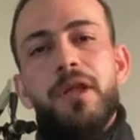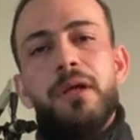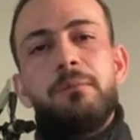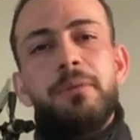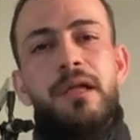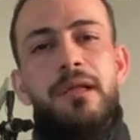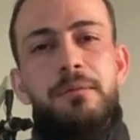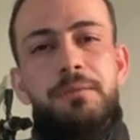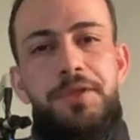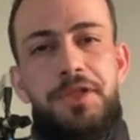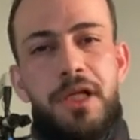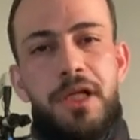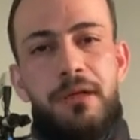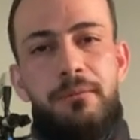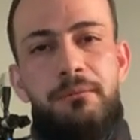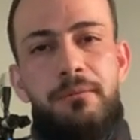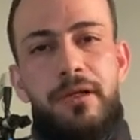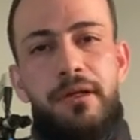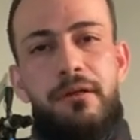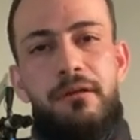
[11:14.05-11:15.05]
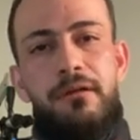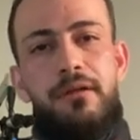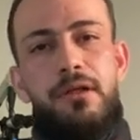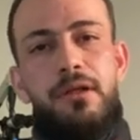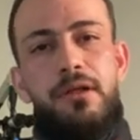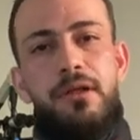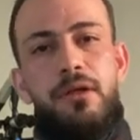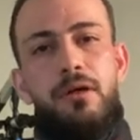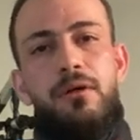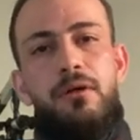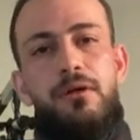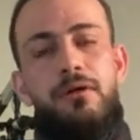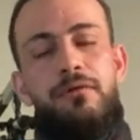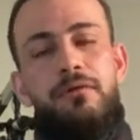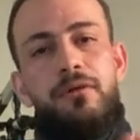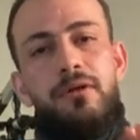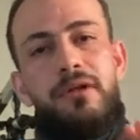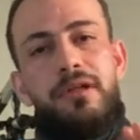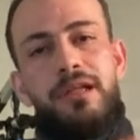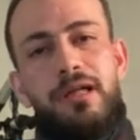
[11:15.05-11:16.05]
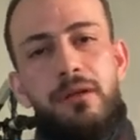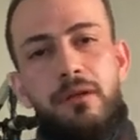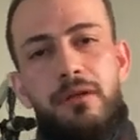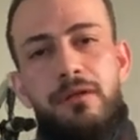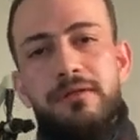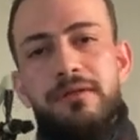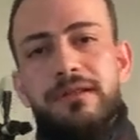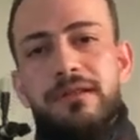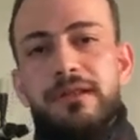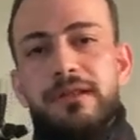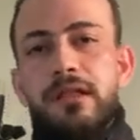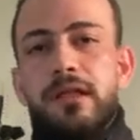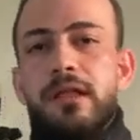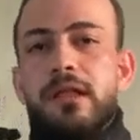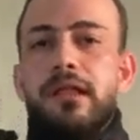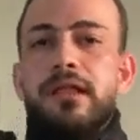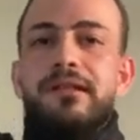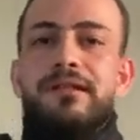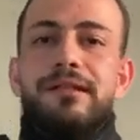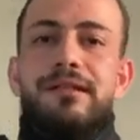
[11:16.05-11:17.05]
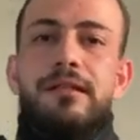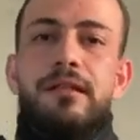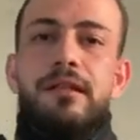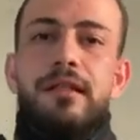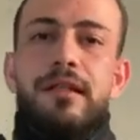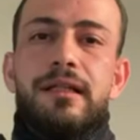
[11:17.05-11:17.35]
polyp chamber or for the orifice in